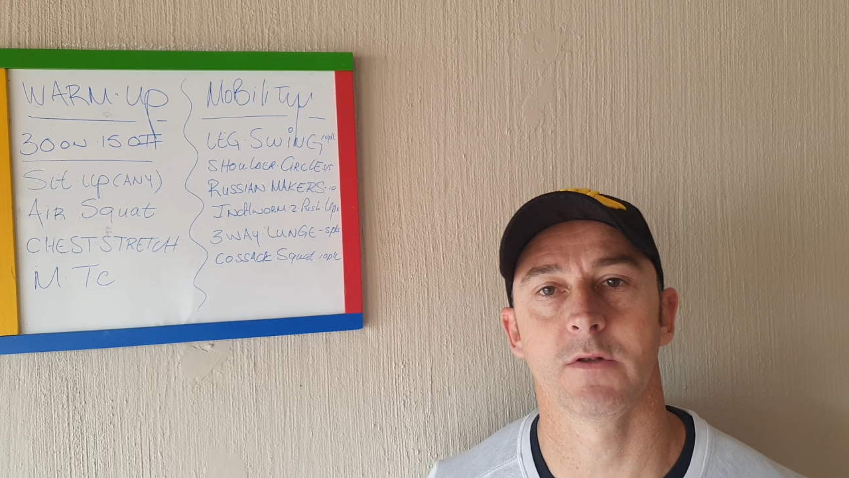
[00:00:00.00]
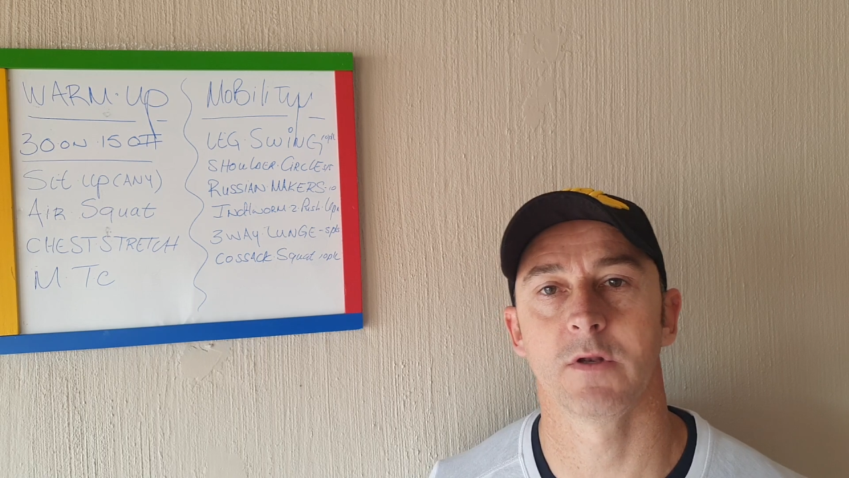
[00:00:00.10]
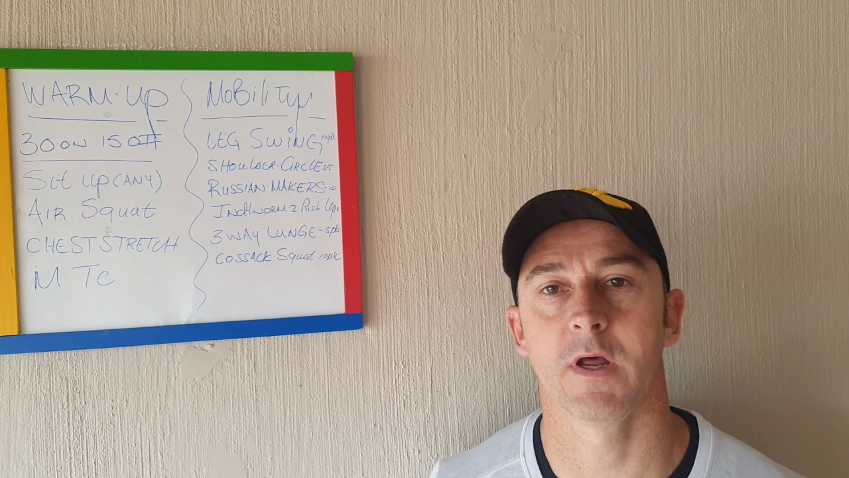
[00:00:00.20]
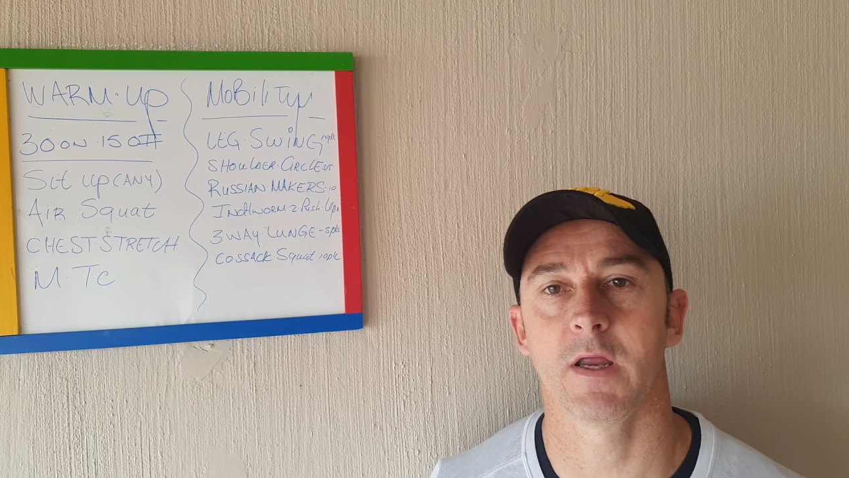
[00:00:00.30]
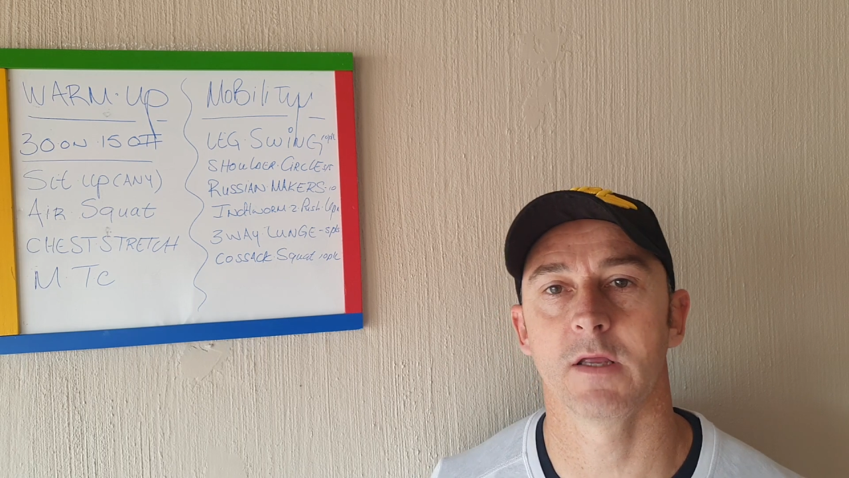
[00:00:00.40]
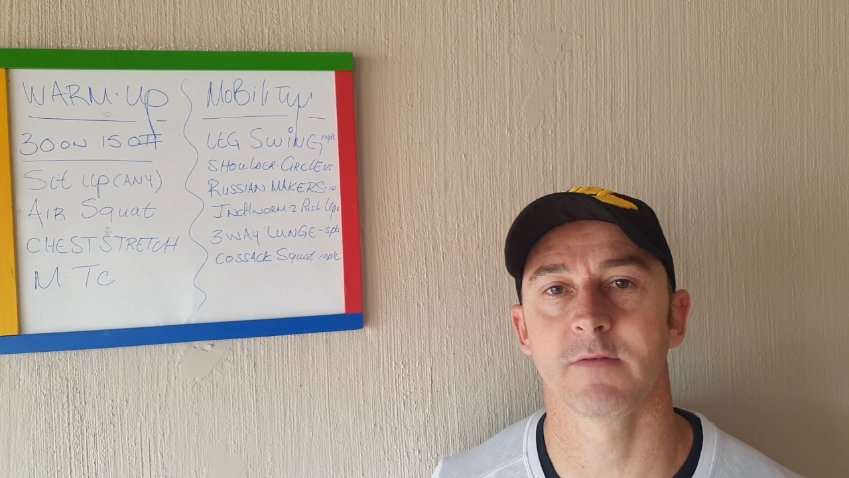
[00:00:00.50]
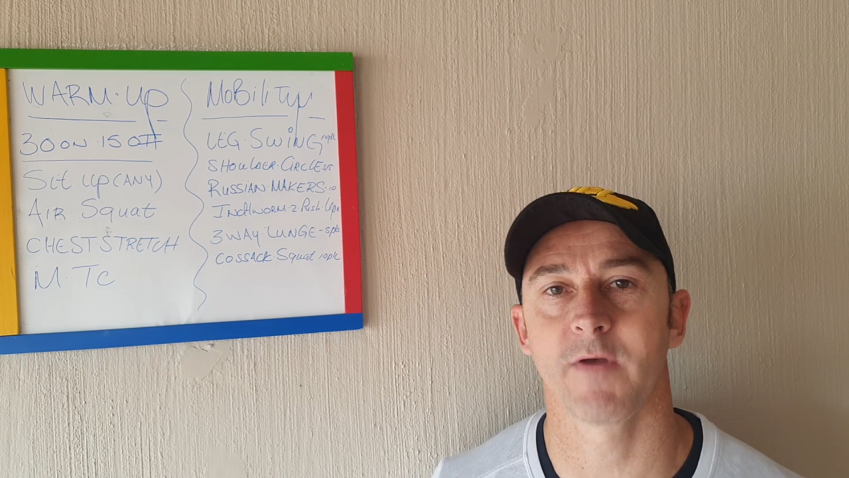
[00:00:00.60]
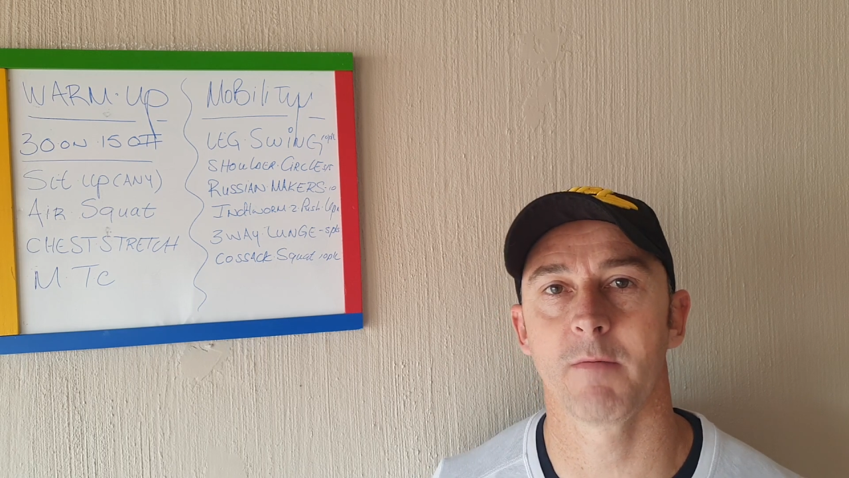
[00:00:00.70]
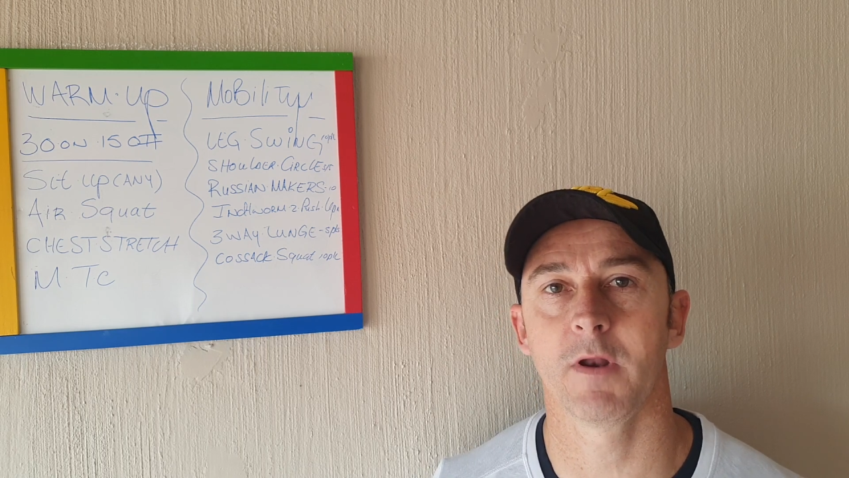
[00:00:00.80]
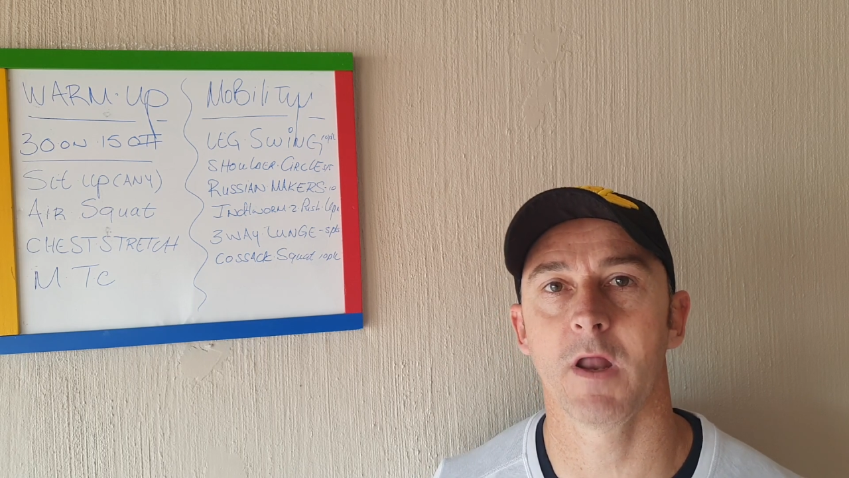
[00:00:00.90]
today is
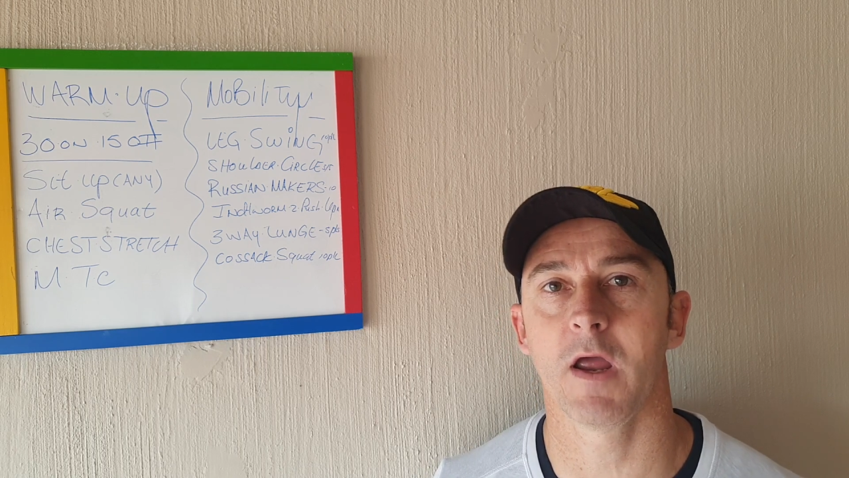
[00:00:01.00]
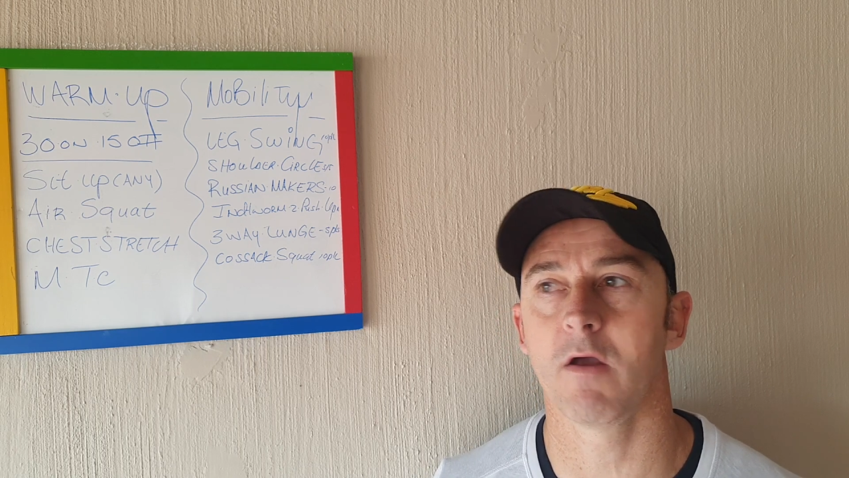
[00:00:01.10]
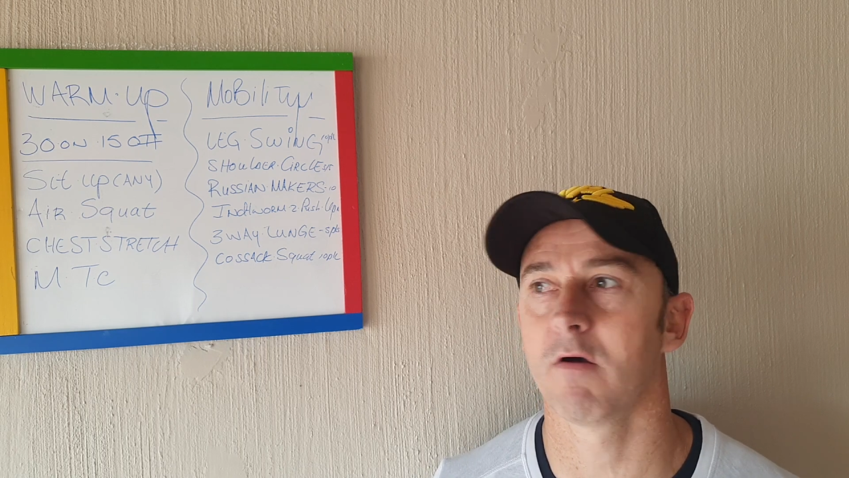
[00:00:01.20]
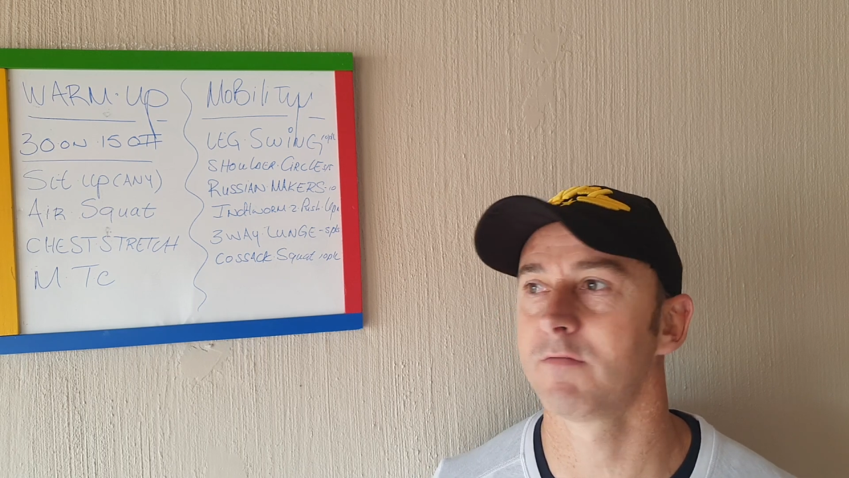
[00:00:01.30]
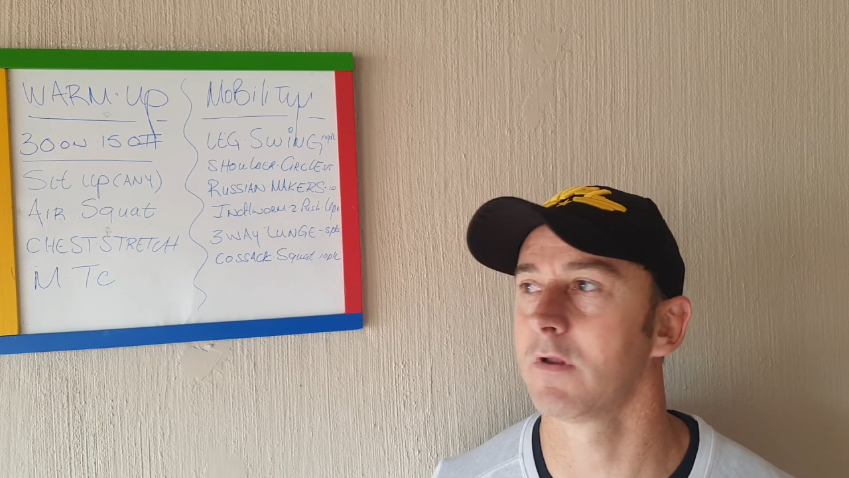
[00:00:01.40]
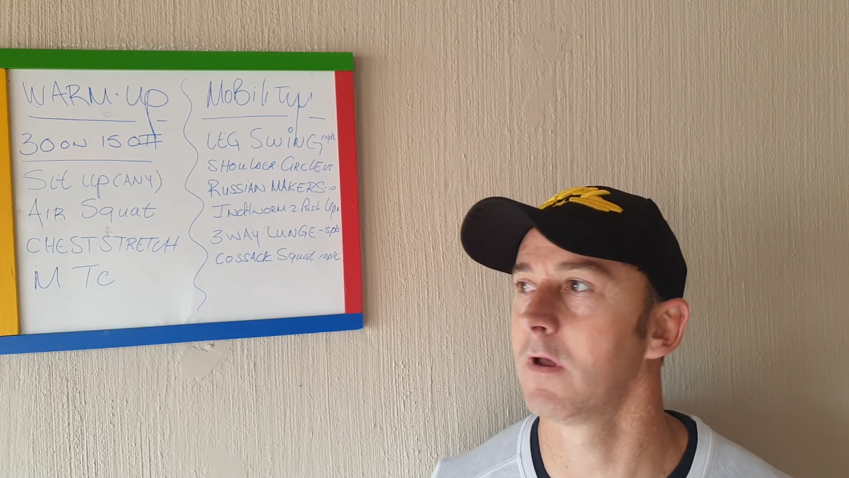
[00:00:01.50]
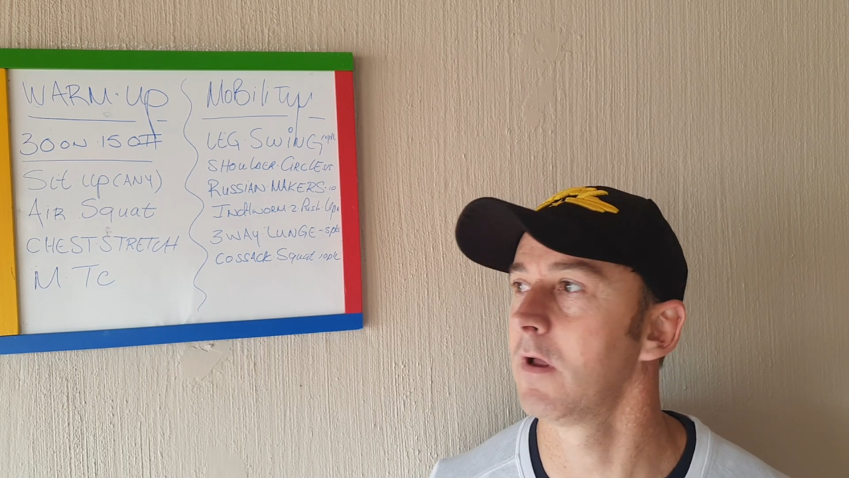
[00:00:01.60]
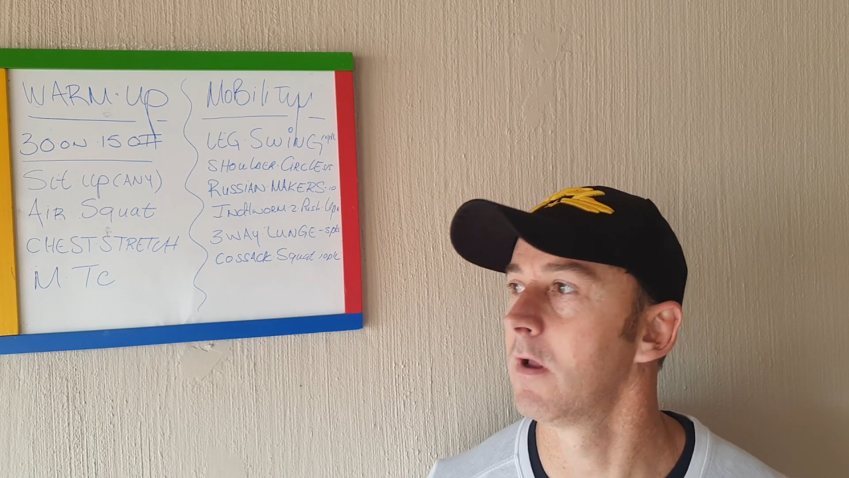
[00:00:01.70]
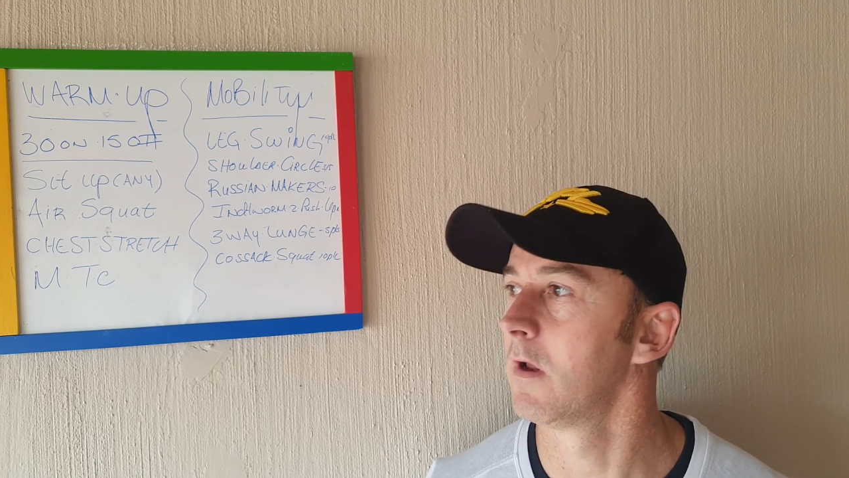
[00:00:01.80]
family day after